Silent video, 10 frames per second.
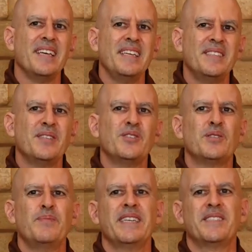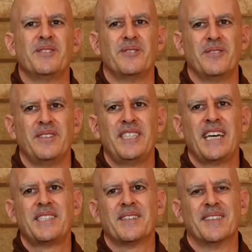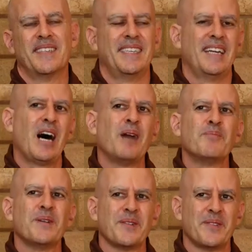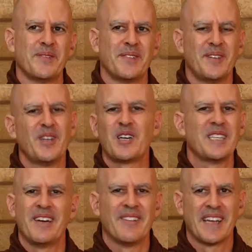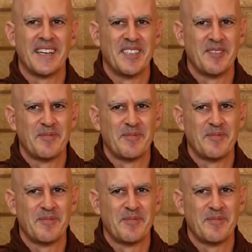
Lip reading: Easy to speak to, gentle and humble, not arrogant.